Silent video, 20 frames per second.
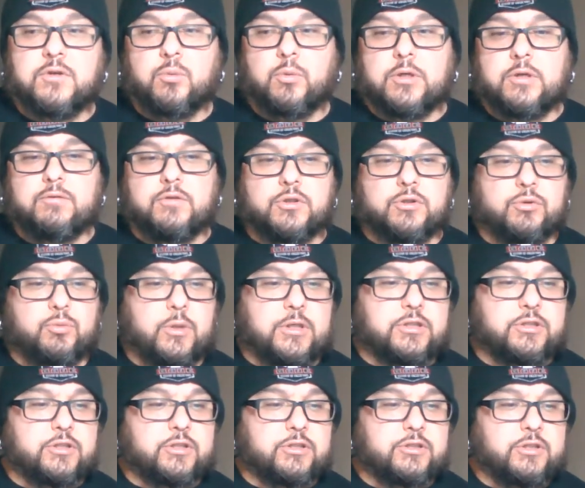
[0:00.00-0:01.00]
And one of those
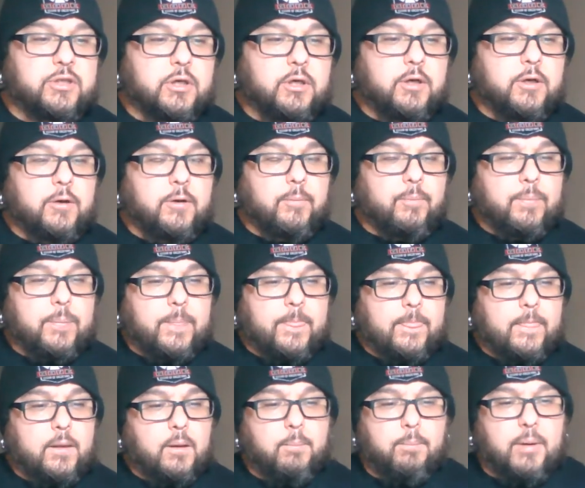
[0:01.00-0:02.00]
ways is
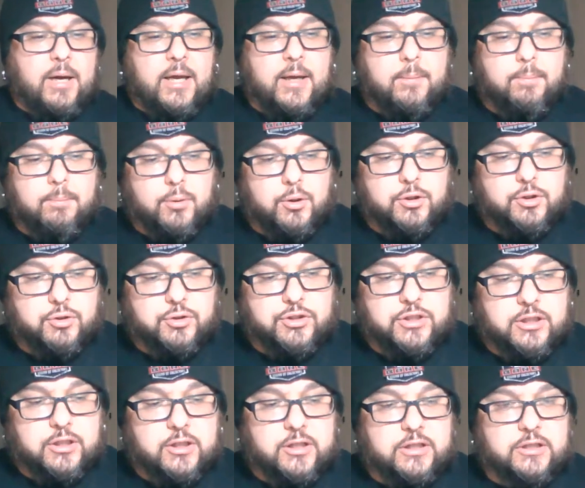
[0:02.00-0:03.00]
by
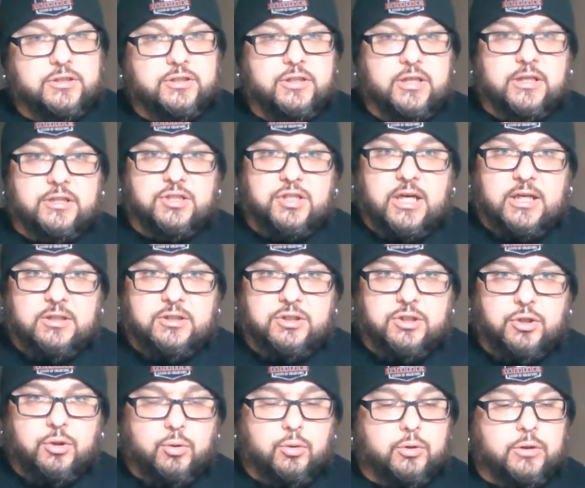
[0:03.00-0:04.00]
producing things like
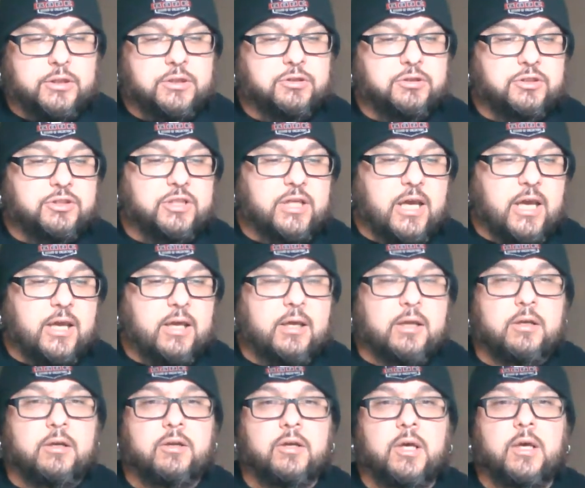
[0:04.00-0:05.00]
challenge coins
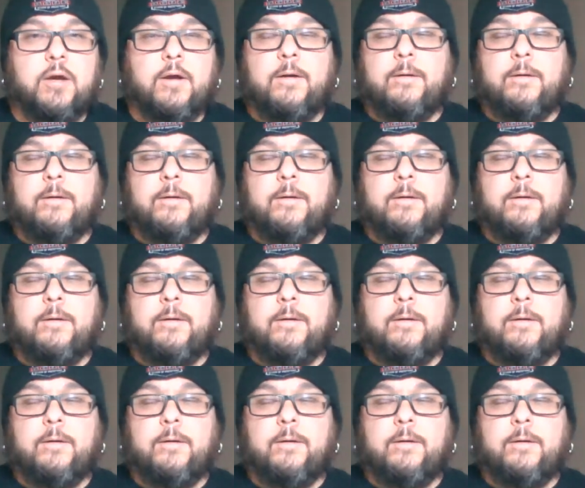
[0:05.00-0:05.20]
and